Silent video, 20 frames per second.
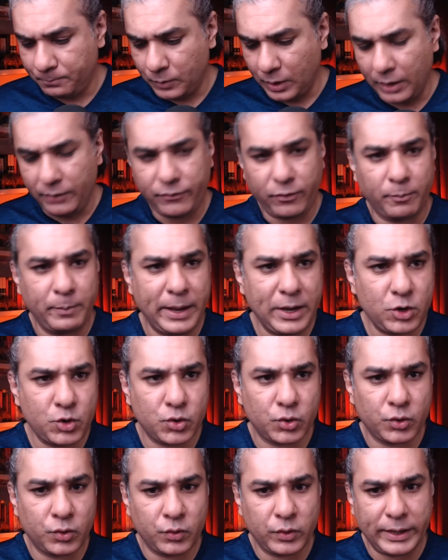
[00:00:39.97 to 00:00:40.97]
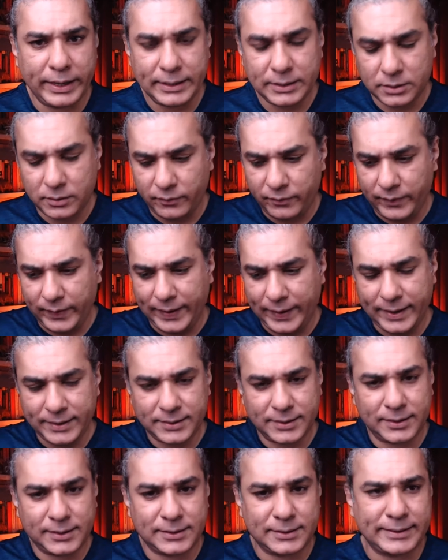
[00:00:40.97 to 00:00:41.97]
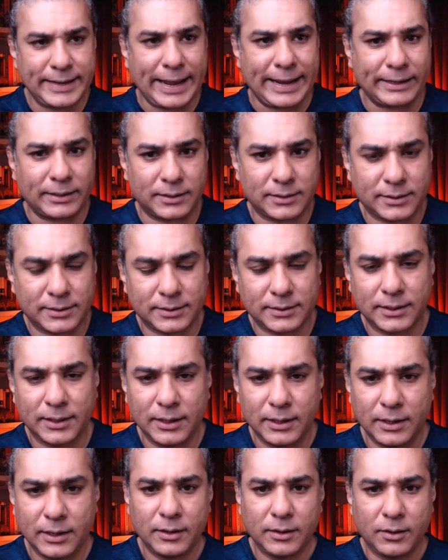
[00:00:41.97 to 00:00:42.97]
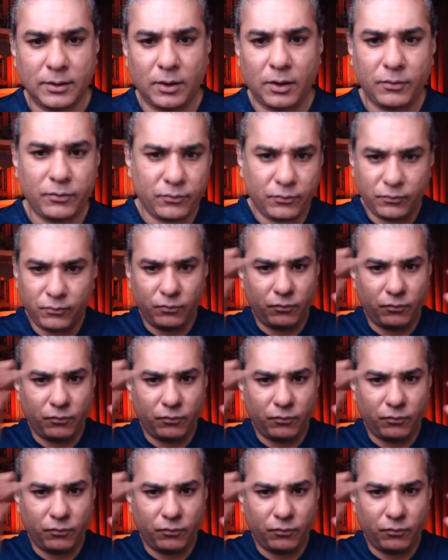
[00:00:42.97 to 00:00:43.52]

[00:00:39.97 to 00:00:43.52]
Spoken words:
information is the various states of